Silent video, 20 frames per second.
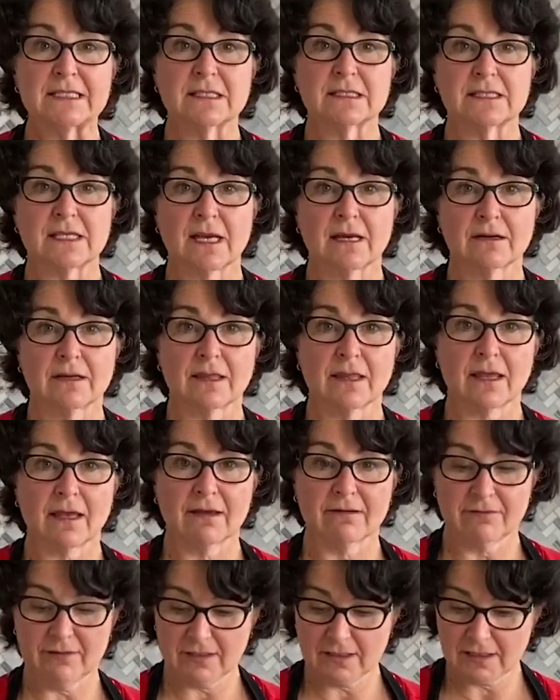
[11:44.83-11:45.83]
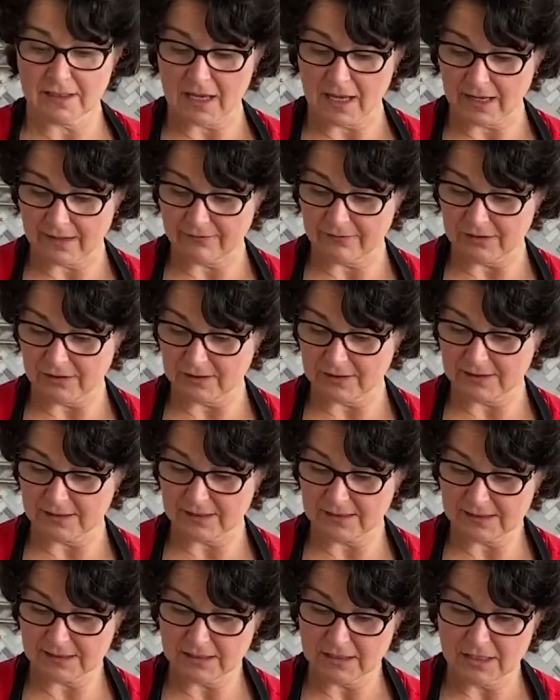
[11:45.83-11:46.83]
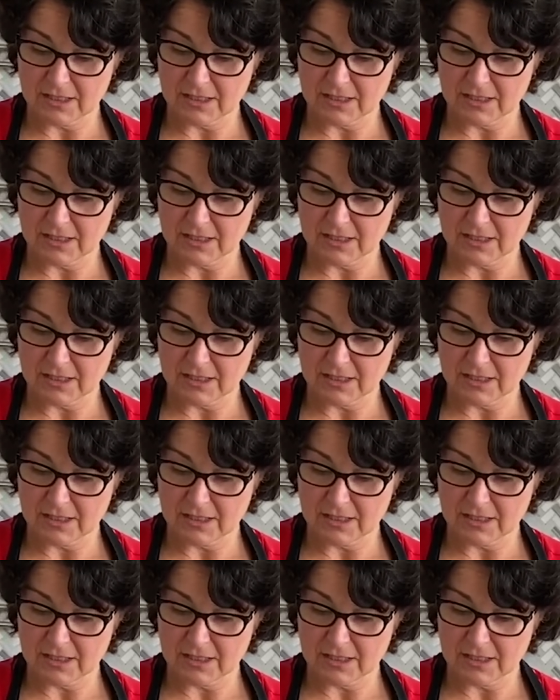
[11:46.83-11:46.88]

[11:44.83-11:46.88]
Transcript: is out of the oven. Have a look at this.